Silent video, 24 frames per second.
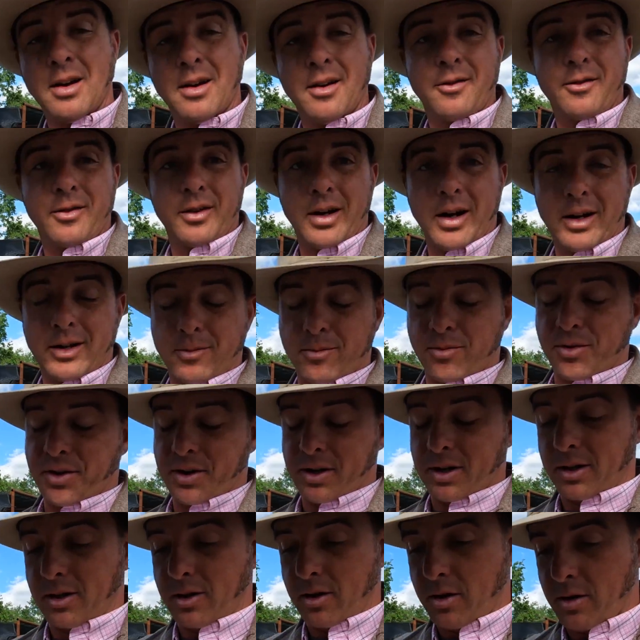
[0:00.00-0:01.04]
Forgot to bring
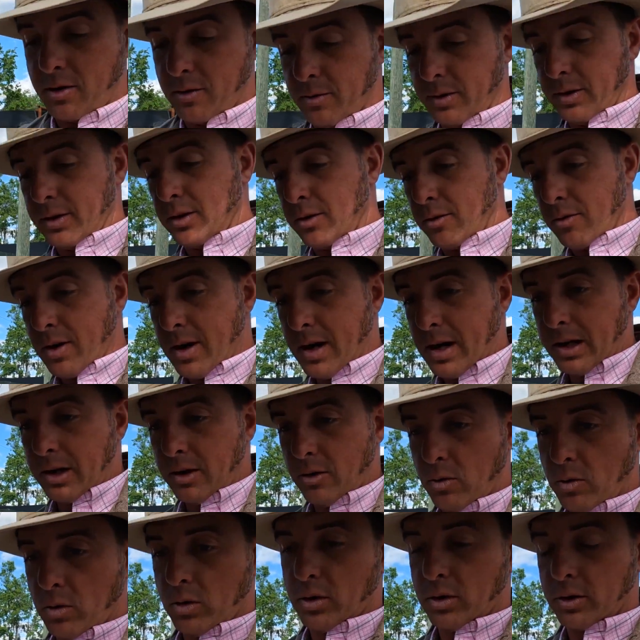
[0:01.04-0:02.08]
you along with the gray
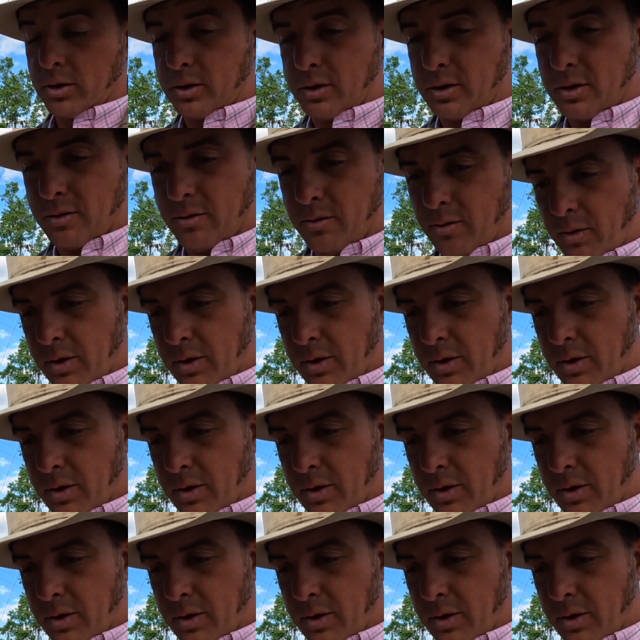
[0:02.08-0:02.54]
horse.